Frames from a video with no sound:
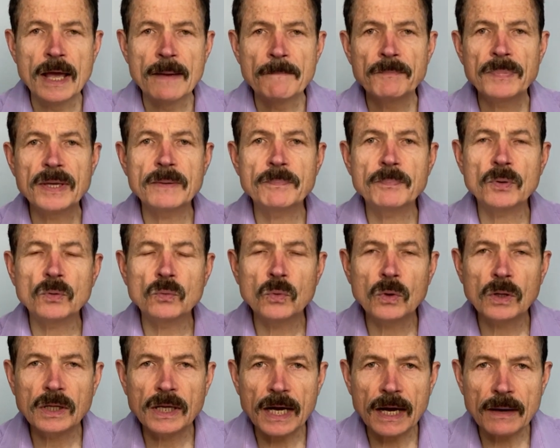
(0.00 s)
people
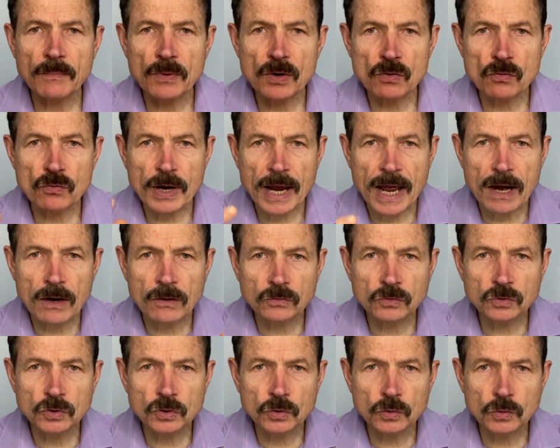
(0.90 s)
will come
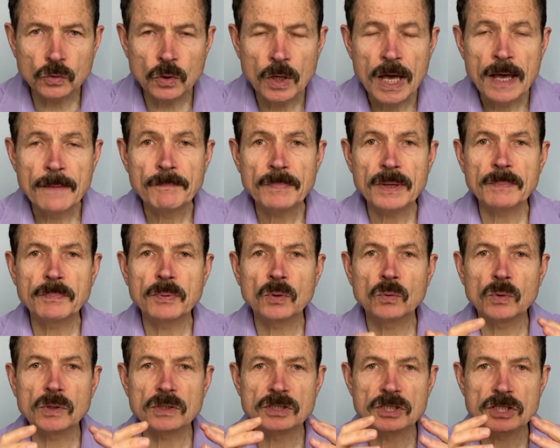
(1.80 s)
around you, people
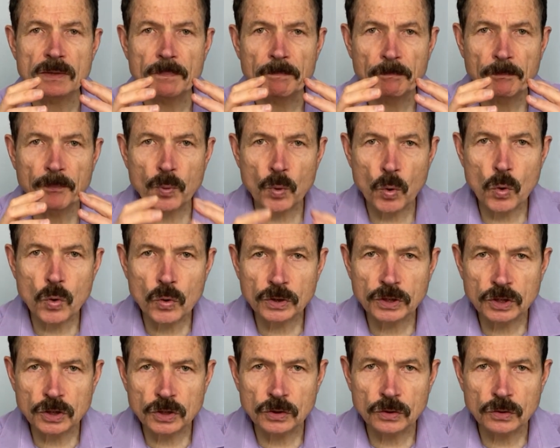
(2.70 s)
will
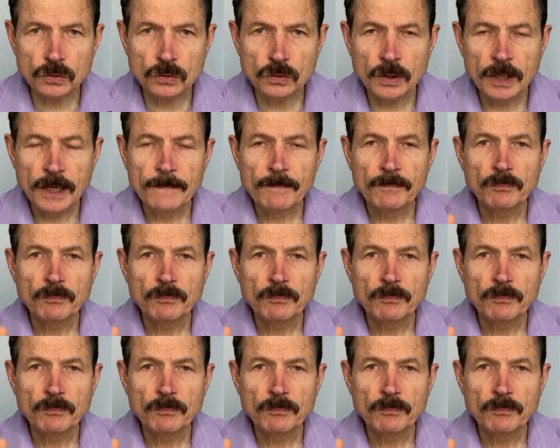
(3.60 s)
support you,